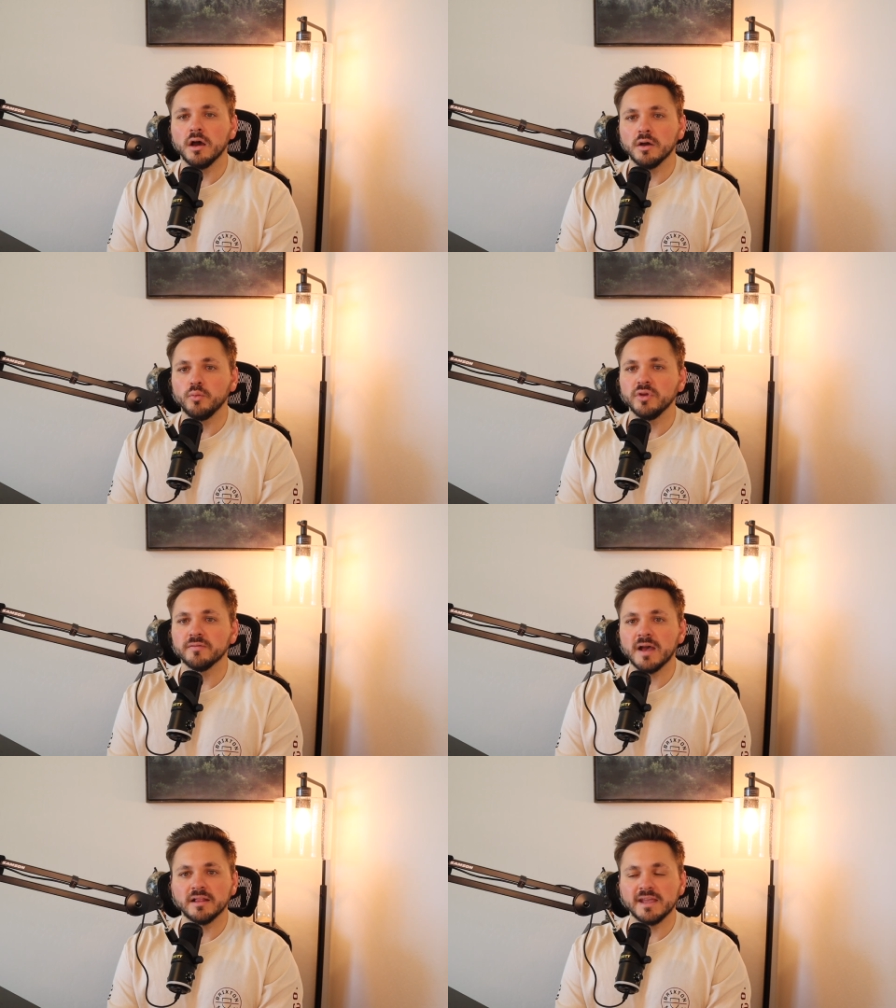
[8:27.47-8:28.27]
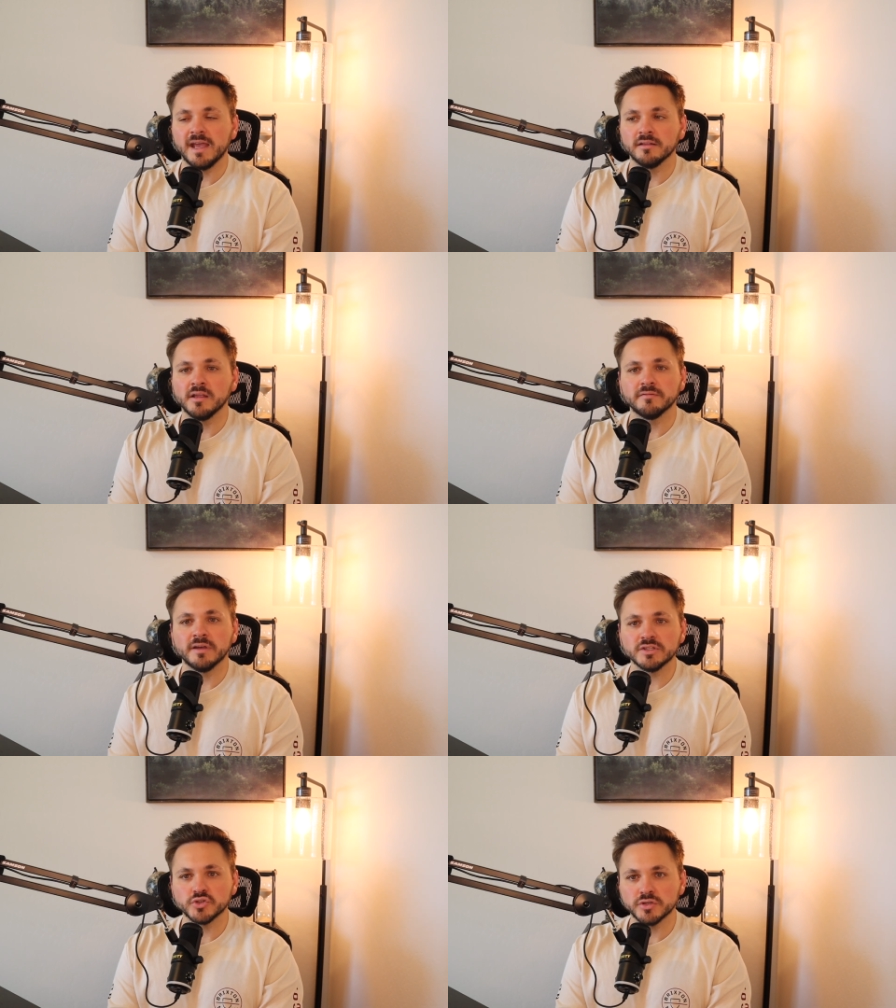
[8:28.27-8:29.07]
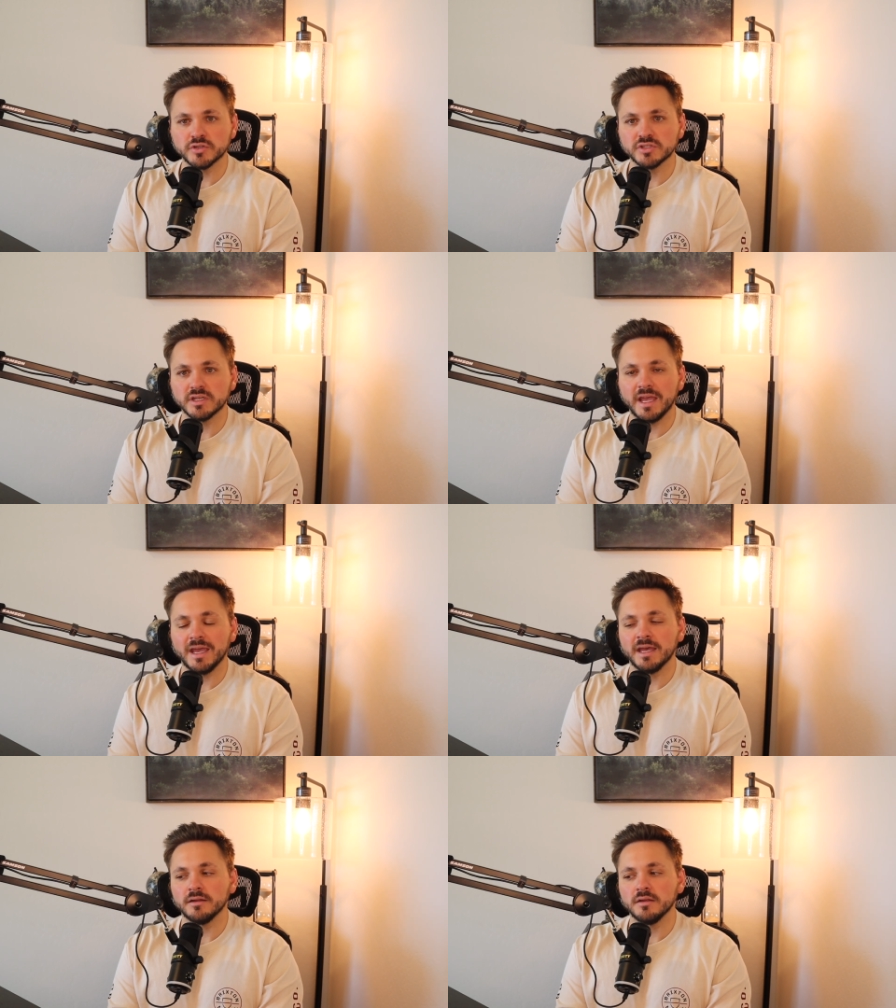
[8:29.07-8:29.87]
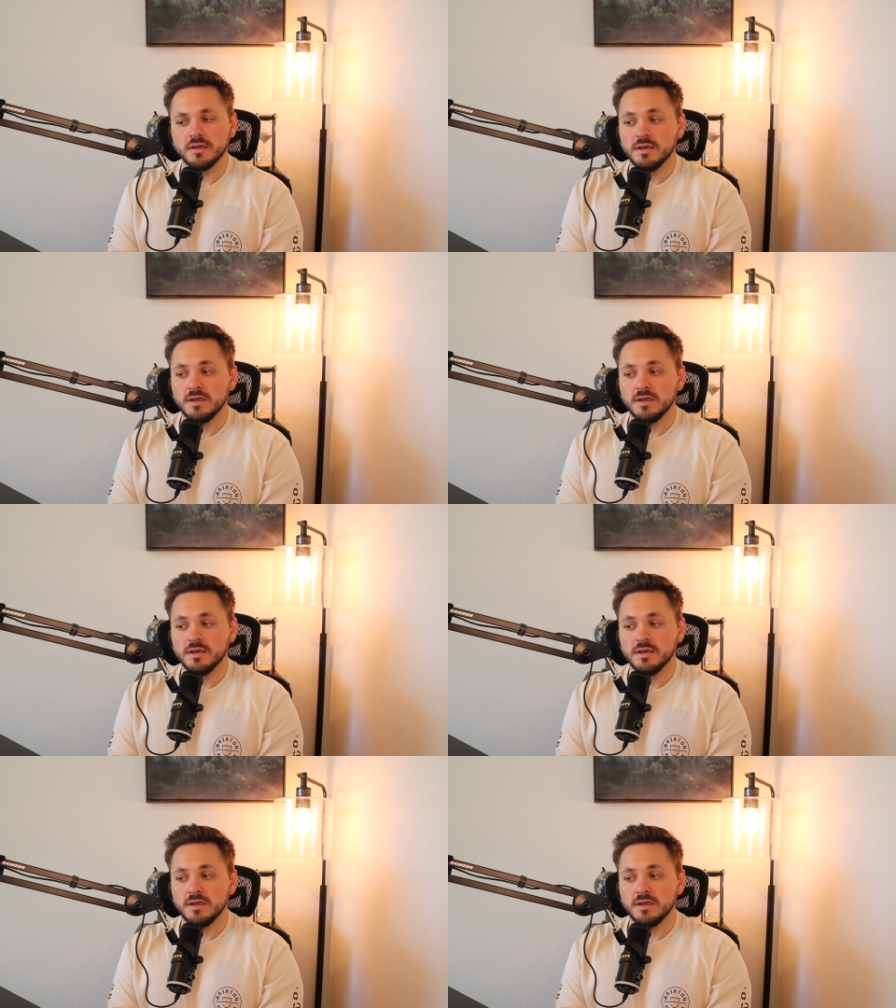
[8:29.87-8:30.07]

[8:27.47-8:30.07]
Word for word: with Valley ALF Ventures. And